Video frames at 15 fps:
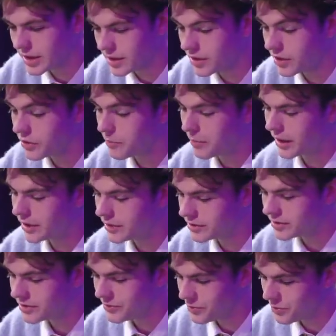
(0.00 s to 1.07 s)
in another
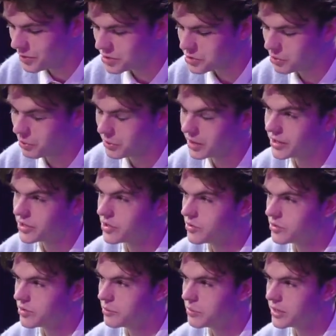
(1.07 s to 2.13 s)
band, which one would I
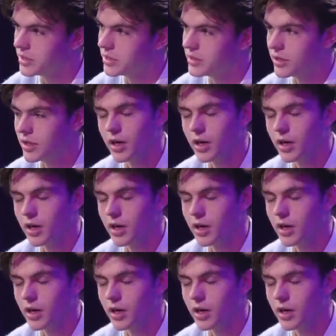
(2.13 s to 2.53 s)
choose to be in?